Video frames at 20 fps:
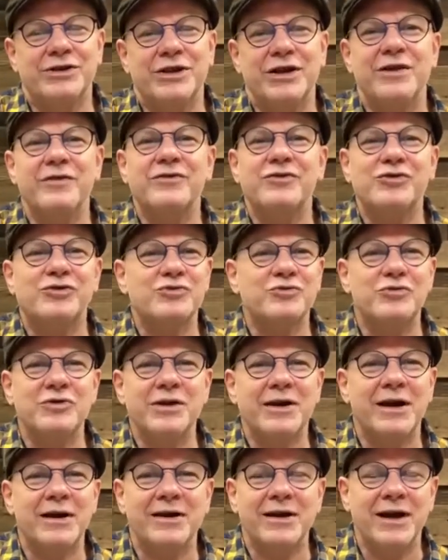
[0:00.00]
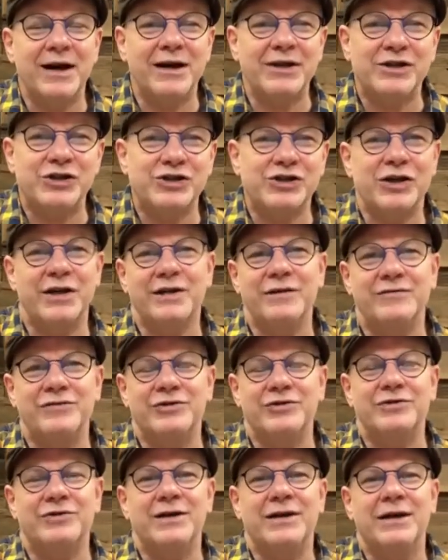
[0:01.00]
Tell the story how God
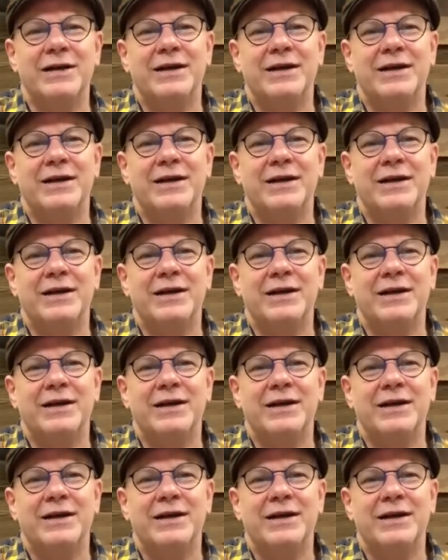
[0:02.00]
saved you.